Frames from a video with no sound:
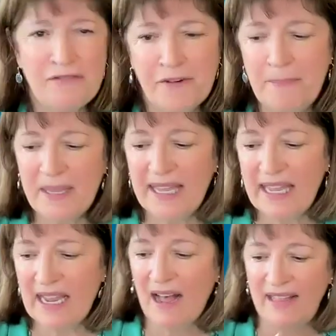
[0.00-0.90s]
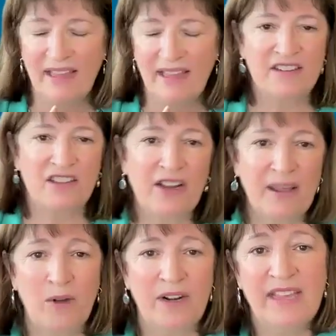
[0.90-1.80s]
so for me, I like to
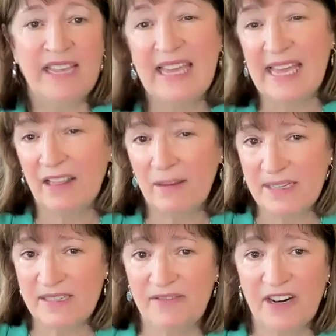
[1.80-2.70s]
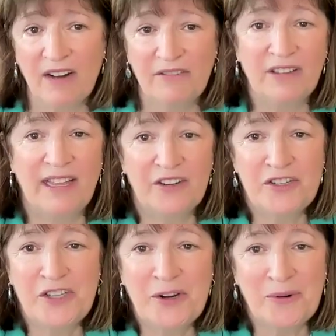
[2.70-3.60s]
look at what are the key elements of a cover
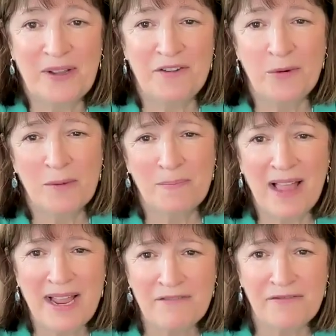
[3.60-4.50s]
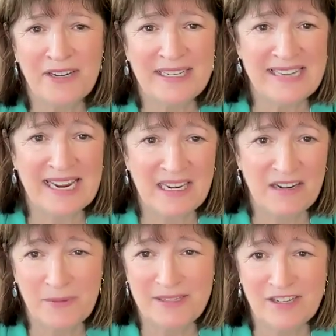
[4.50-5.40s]
letter. So if you were applying for an
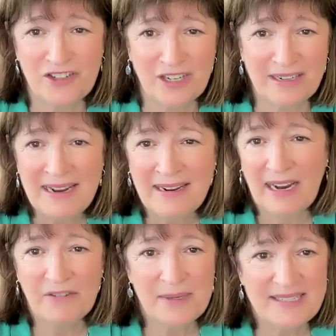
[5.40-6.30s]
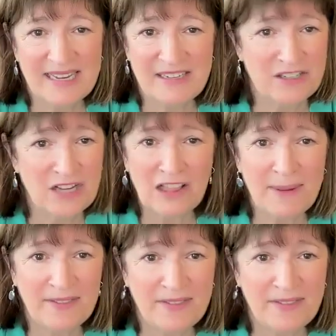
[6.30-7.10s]
executive position, everyone says it's all